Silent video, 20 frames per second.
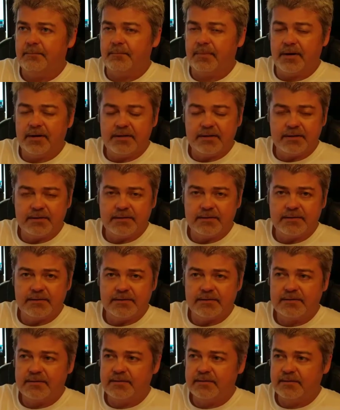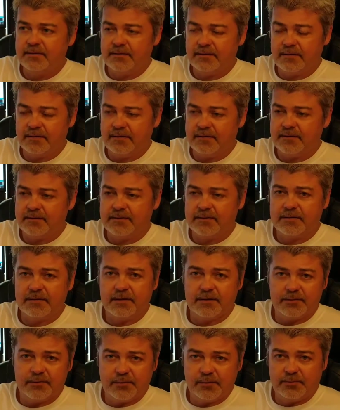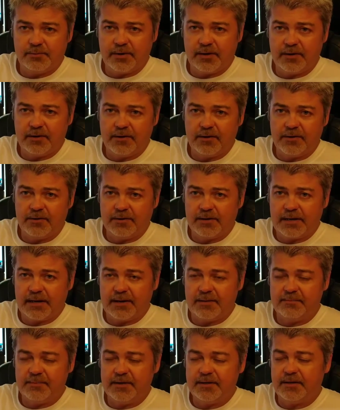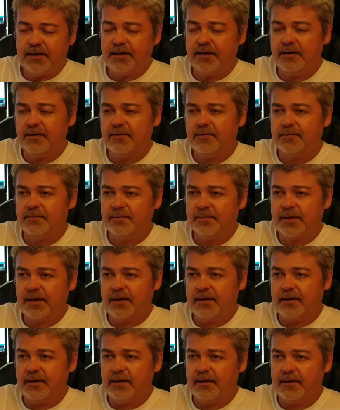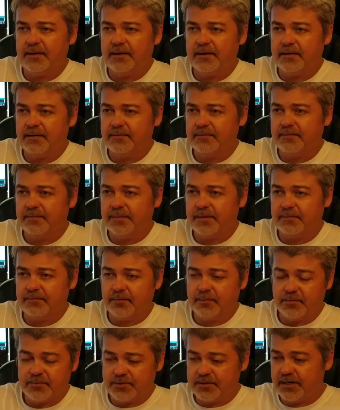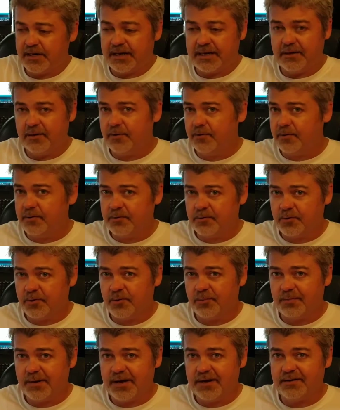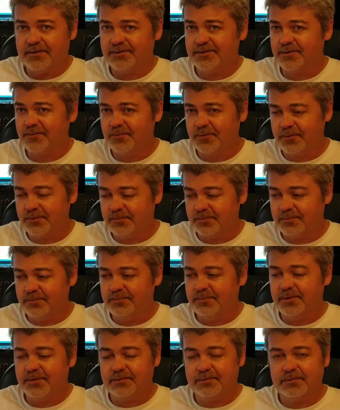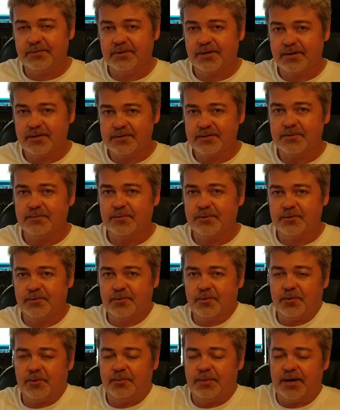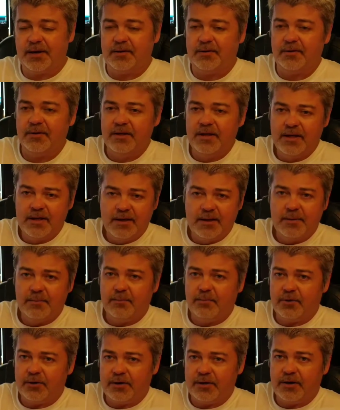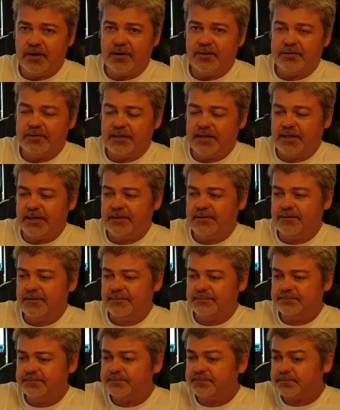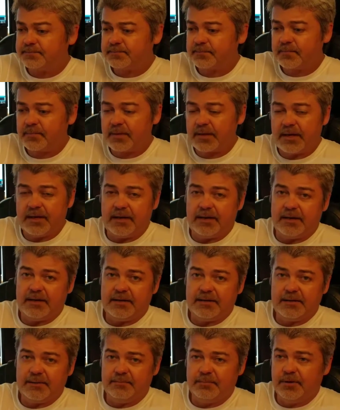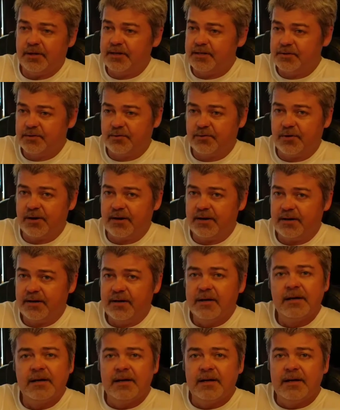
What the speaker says: buttons. It's a 2-player cabinet now. Of course, it had no control panel, so we built a custom control panel. Put it all together, and it plays great.